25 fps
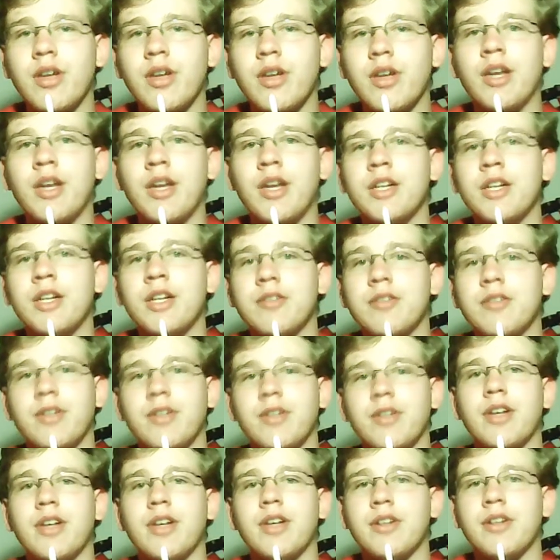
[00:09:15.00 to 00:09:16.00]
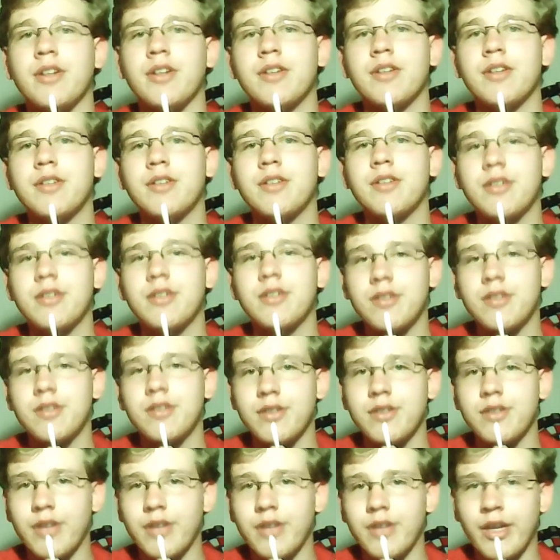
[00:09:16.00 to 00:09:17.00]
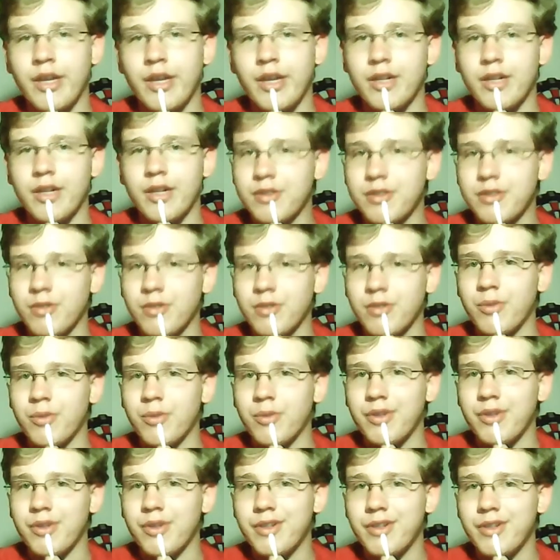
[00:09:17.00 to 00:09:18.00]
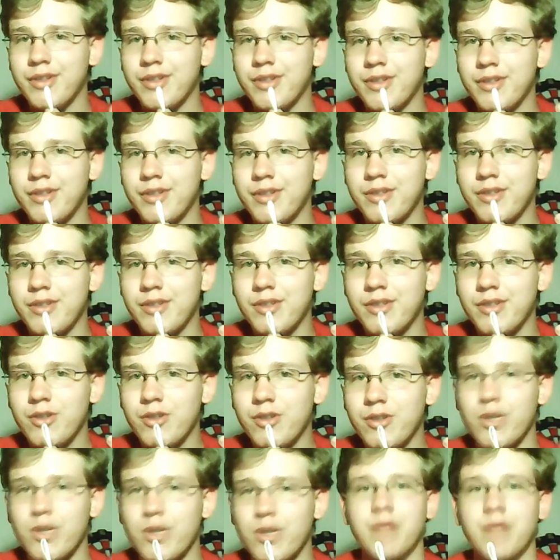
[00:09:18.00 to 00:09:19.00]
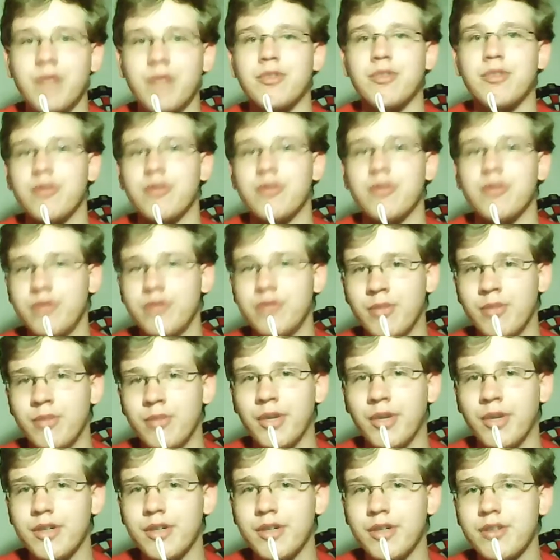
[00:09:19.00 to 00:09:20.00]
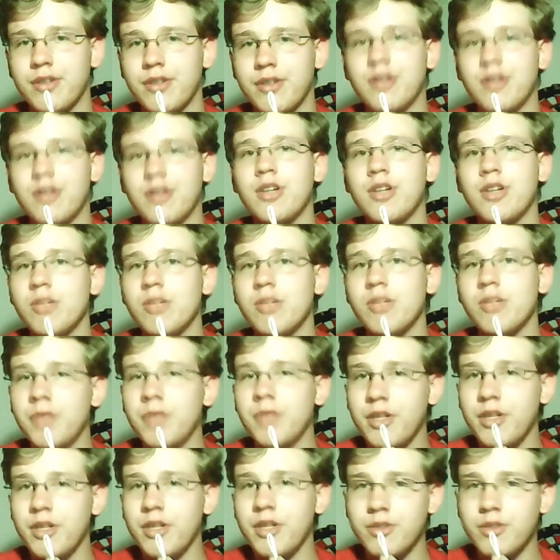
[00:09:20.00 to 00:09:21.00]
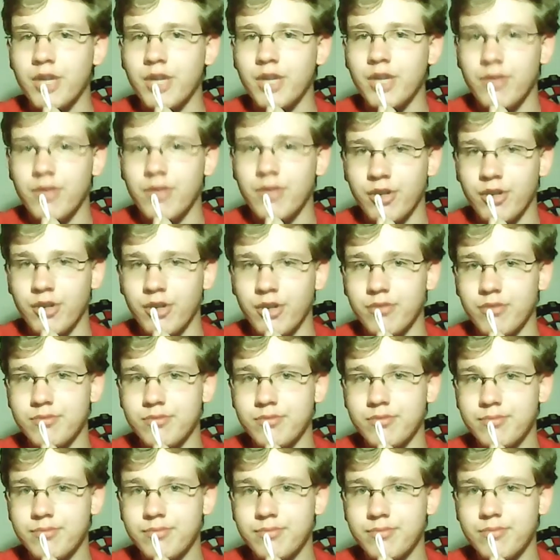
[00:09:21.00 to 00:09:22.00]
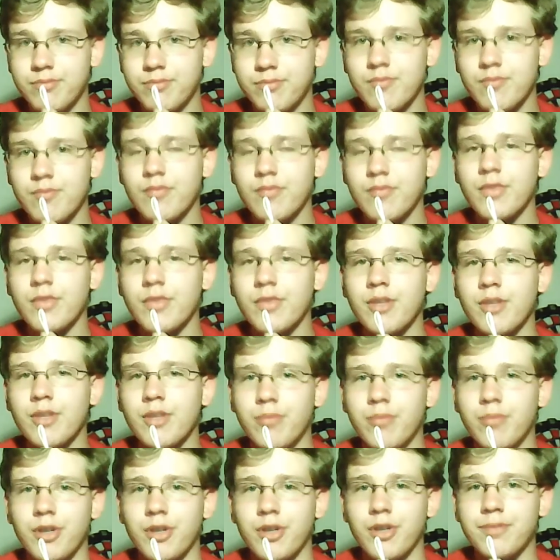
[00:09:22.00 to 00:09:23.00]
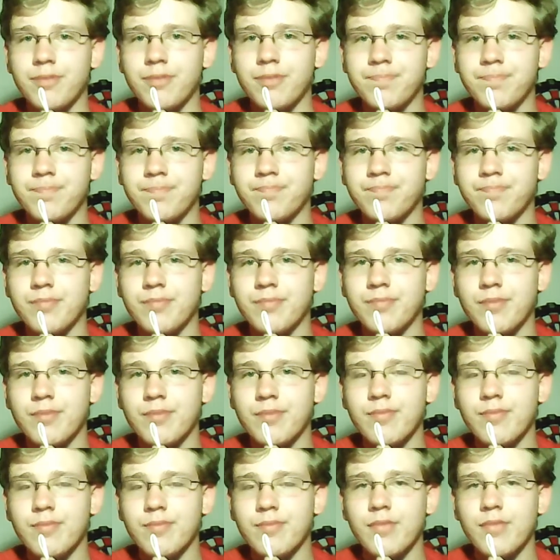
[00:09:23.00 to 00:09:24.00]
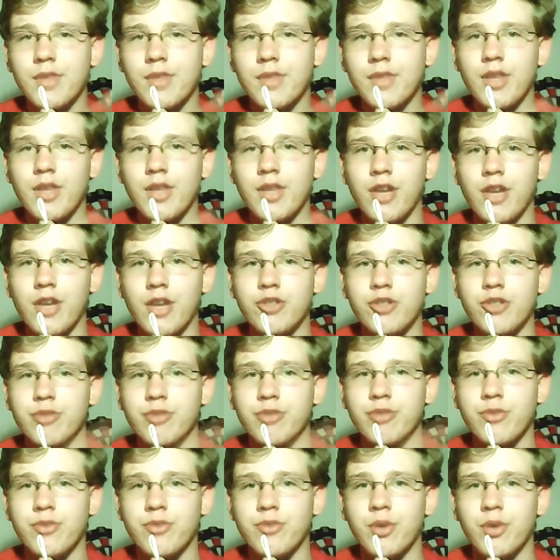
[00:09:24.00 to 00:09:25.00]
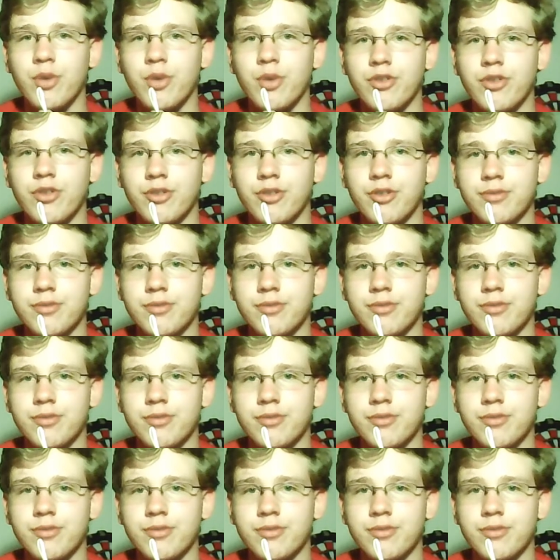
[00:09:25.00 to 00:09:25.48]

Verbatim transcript: and a fan and someone who gives you true feedback. I mean, it's okay if you don't. But thank you so much for watching.